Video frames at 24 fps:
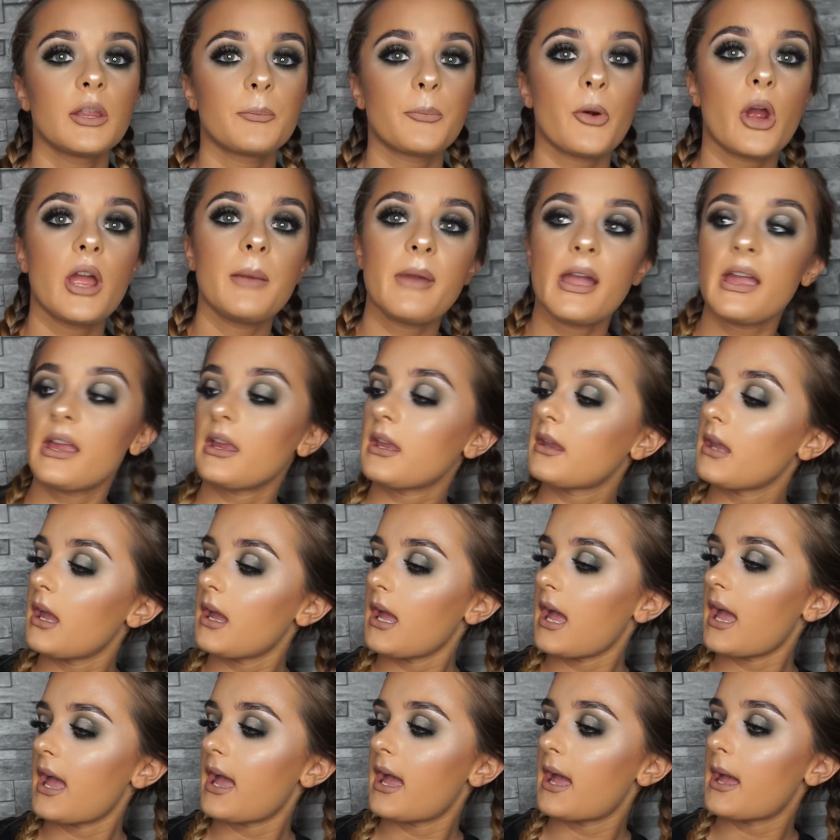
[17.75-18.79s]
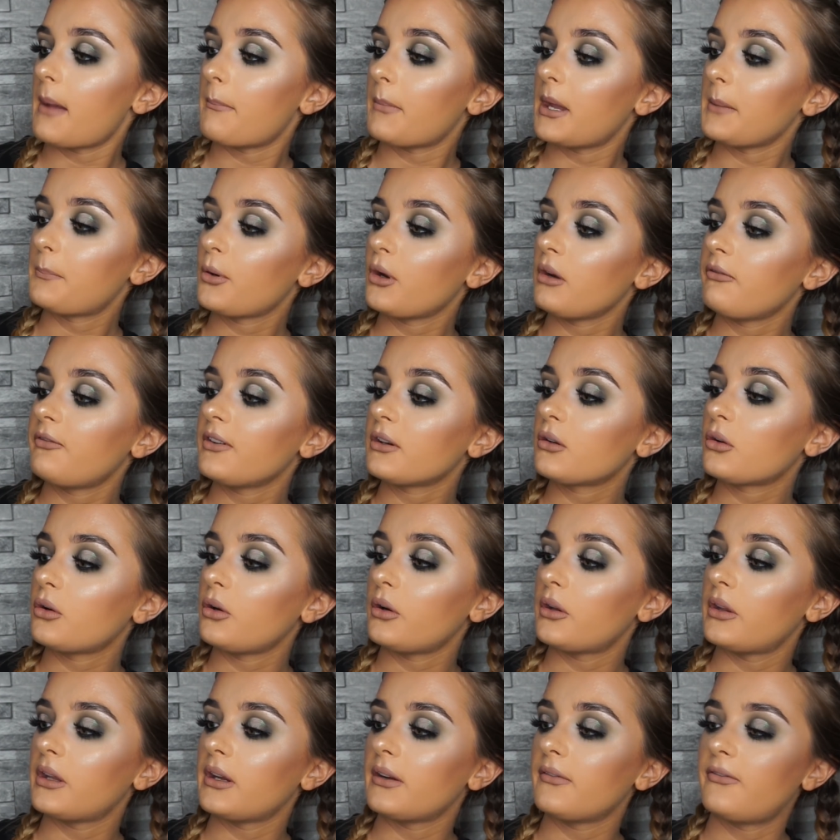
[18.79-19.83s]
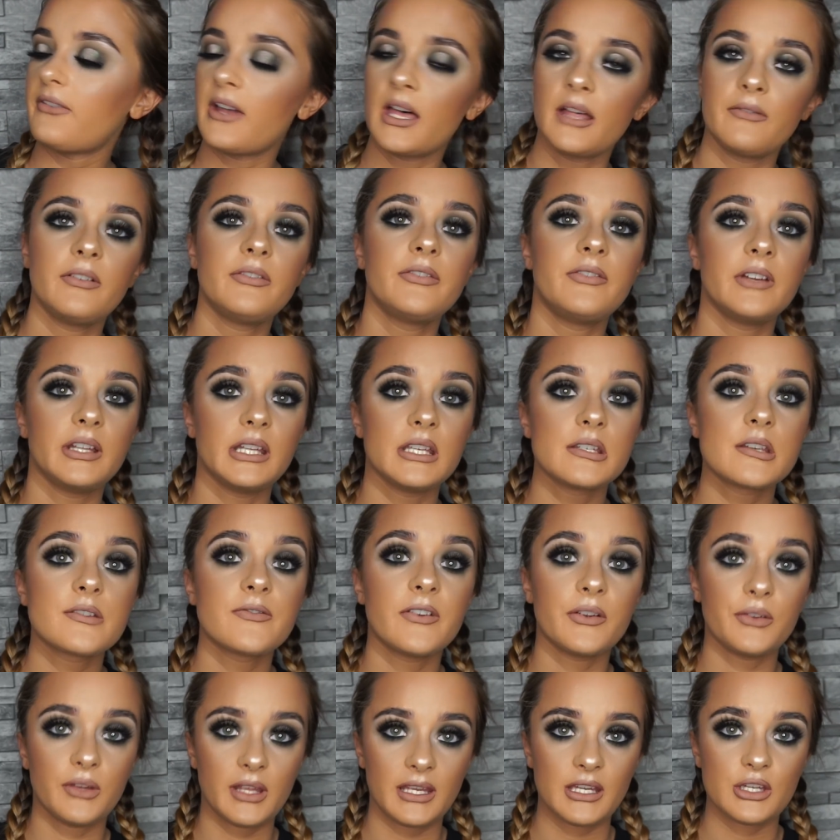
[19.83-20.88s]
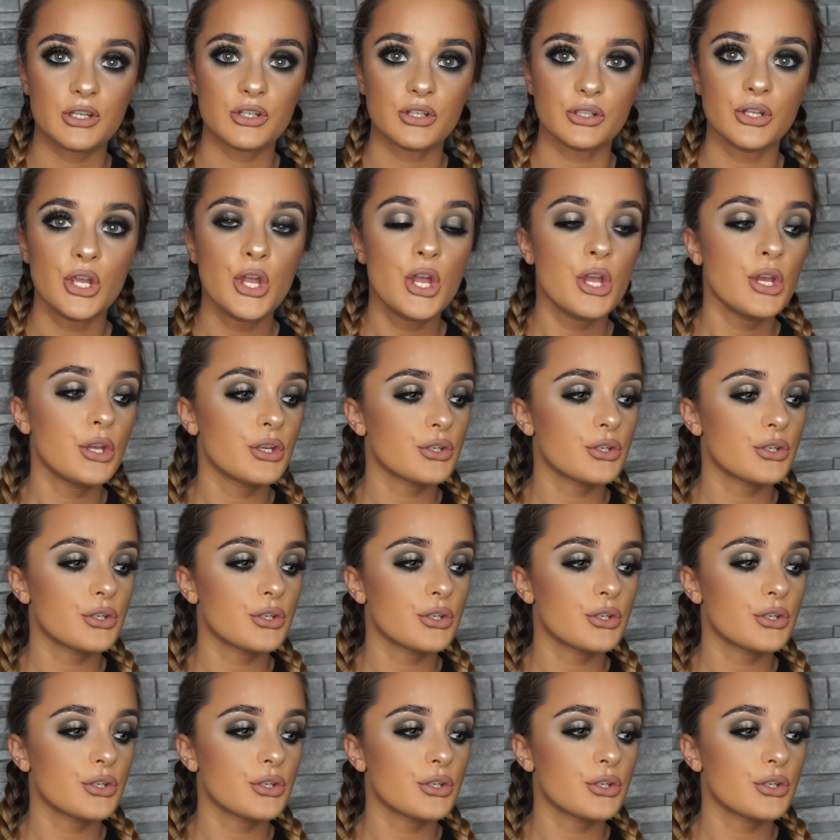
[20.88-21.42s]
Primark, my perfect color velvet finish foundation.